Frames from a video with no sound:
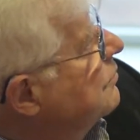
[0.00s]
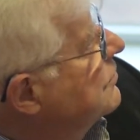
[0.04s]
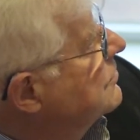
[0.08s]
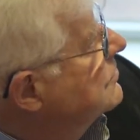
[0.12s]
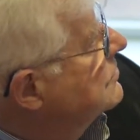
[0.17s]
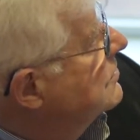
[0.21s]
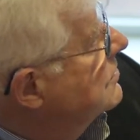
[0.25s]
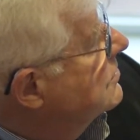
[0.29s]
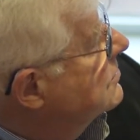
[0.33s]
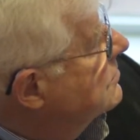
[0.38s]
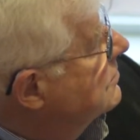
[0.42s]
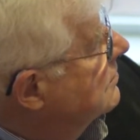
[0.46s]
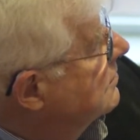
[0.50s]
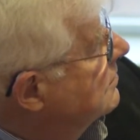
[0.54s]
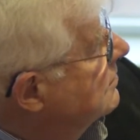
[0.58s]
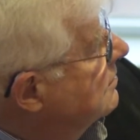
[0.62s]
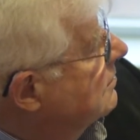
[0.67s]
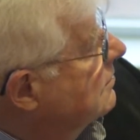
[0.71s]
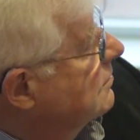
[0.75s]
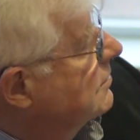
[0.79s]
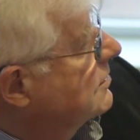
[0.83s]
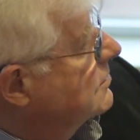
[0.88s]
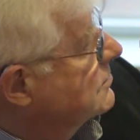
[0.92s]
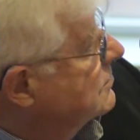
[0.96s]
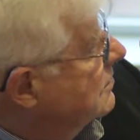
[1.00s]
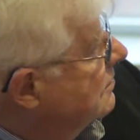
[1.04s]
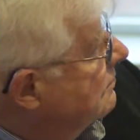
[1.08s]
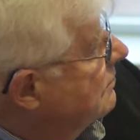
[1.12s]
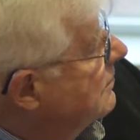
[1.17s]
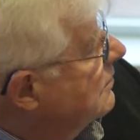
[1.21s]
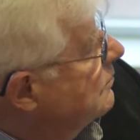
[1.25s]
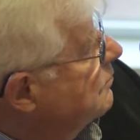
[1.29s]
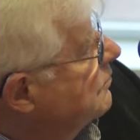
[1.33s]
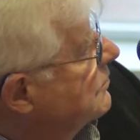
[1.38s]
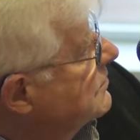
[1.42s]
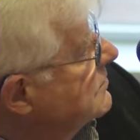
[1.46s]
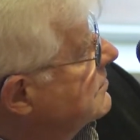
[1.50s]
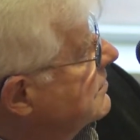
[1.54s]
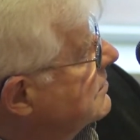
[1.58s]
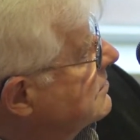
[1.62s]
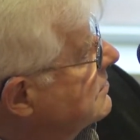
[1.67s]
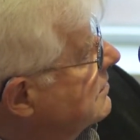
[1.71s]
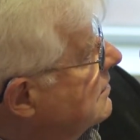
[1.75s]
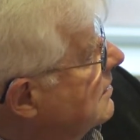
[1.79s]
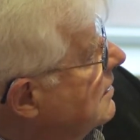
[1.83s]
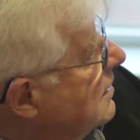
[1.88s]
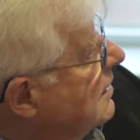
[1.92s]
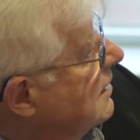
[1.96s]
position or the Soviet
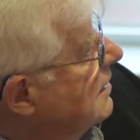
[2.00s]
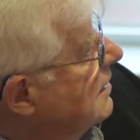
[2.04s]
position.